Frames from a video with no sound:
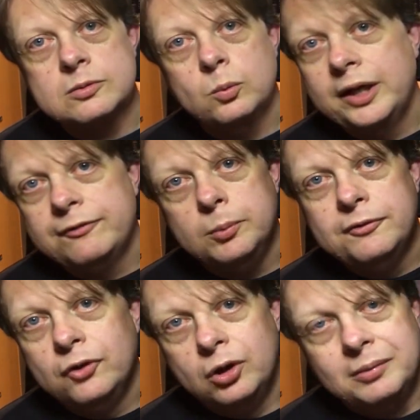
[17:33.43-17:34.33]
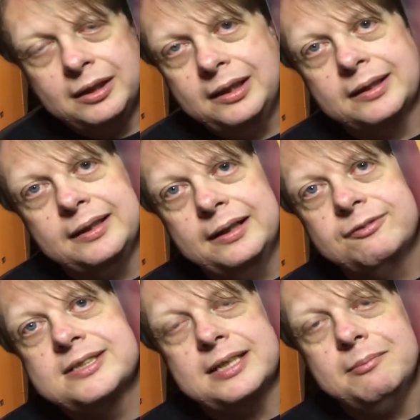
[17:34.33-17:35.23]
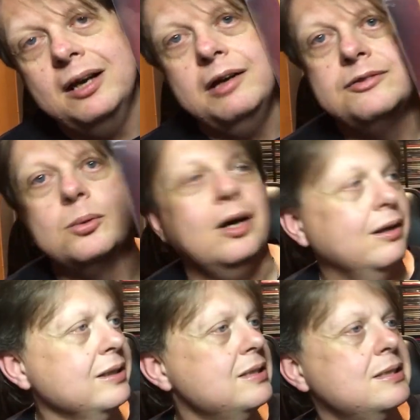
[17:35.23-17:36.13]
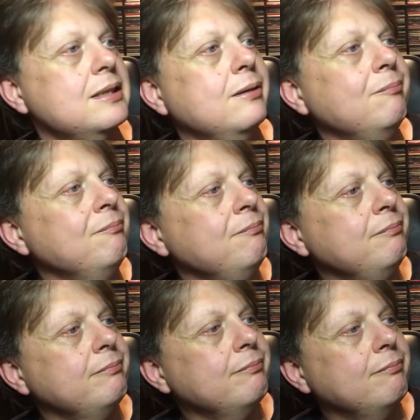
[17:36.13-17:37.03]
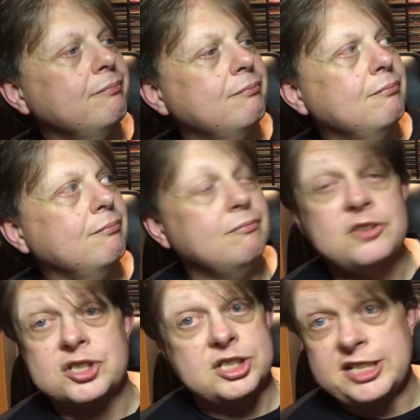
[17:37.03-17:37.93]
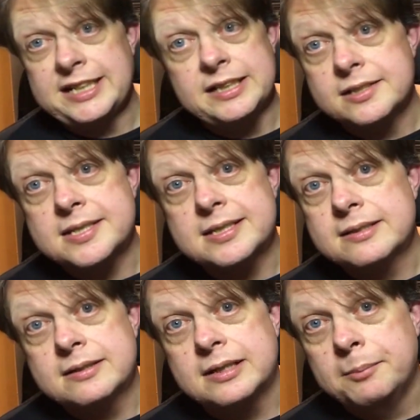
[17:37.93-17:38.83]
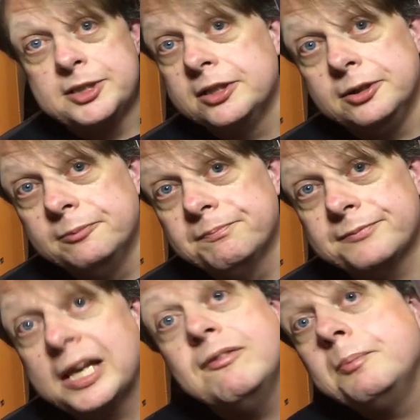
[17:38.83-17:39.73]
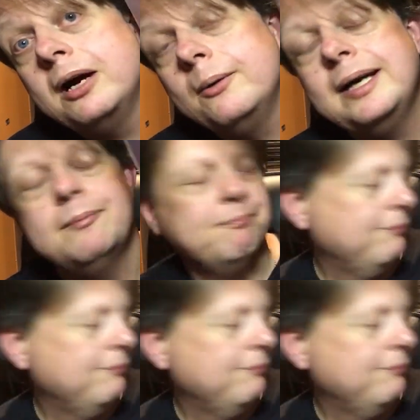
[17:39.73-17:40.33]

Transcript: Wonderful performer. Lucky enough to see him live twice. Just a genius. Number two, David Bowie.